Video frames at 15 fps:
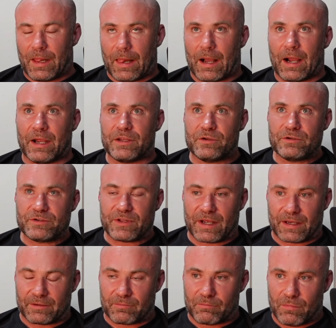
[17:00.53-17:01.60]
I use
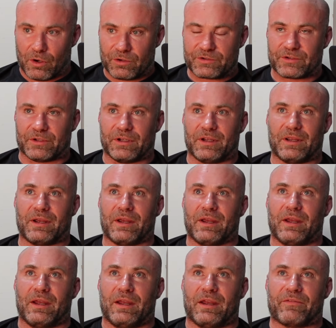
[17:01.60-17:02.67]
that mostly
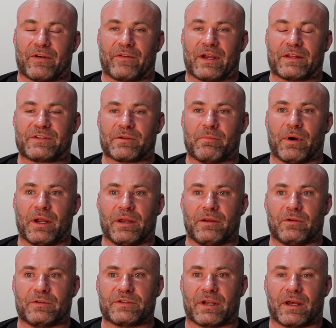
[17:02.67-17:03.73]
if I've got somebody
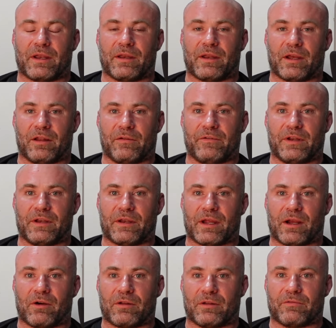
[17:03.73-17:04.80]
who's got an elevated
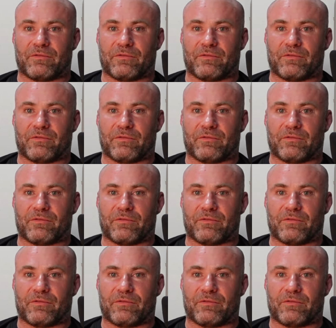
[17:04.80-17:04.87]
alkaline